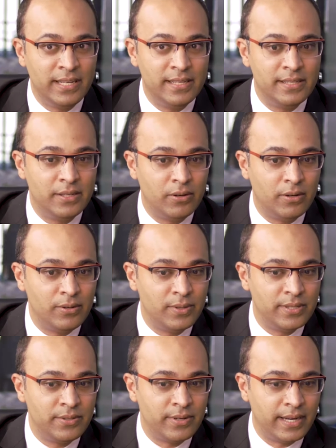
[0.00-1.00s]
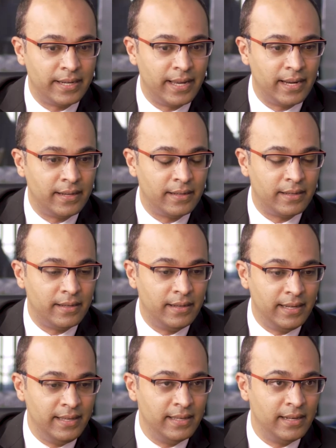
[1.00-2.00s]
is always try and get
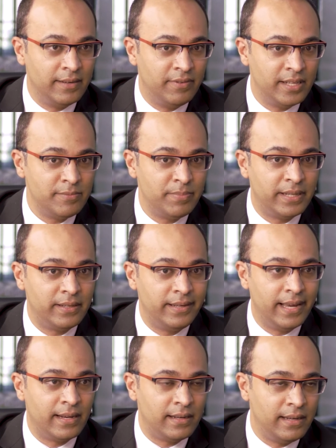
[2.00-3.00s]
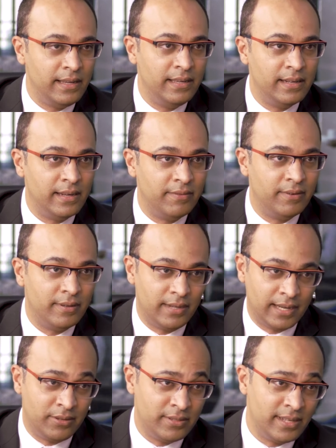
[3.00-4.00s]
legal advice, but get legal advice.
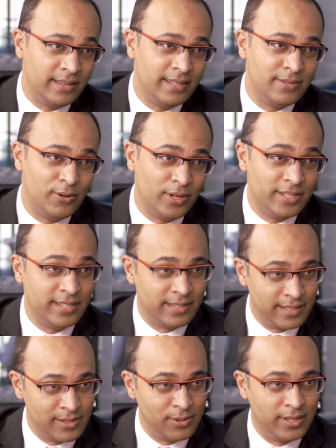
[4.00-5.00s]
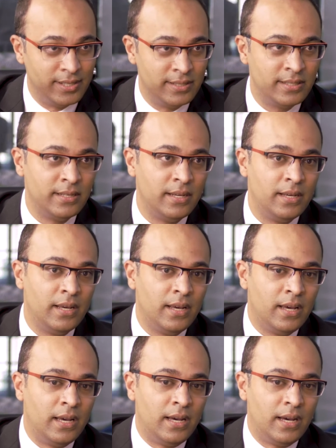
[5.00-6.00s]
Like you said, there's lawyers and there's lawyers.
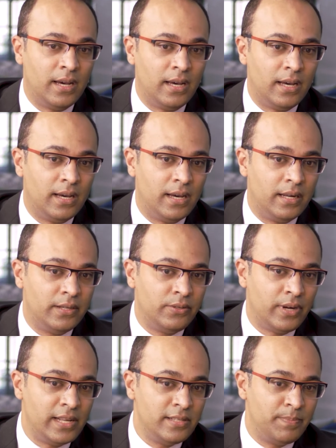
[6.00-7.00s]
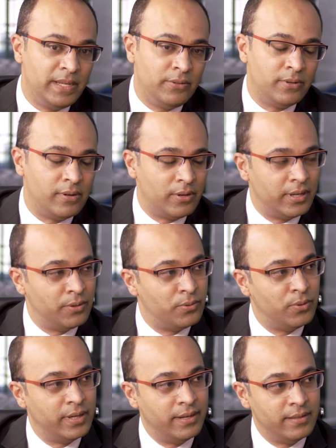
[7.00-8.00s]
Try and speak to a lawyer
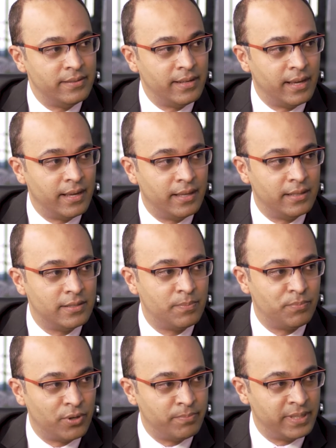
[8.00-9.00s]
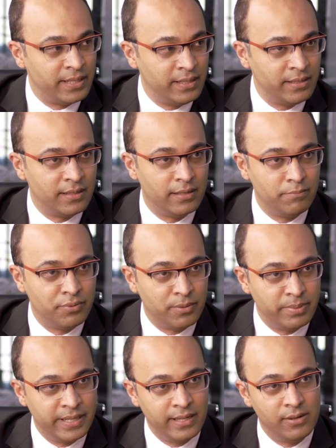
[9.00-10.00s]
who understands property and
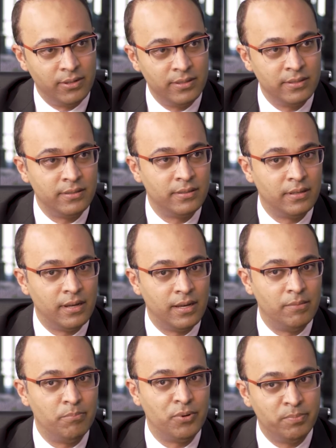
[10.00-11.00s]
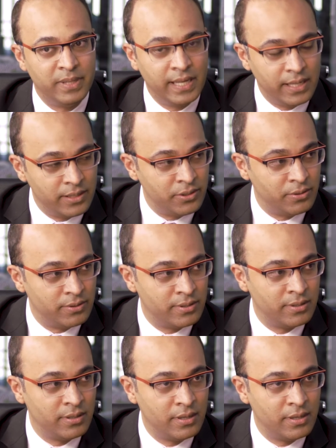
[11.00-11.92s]
property law and property issues,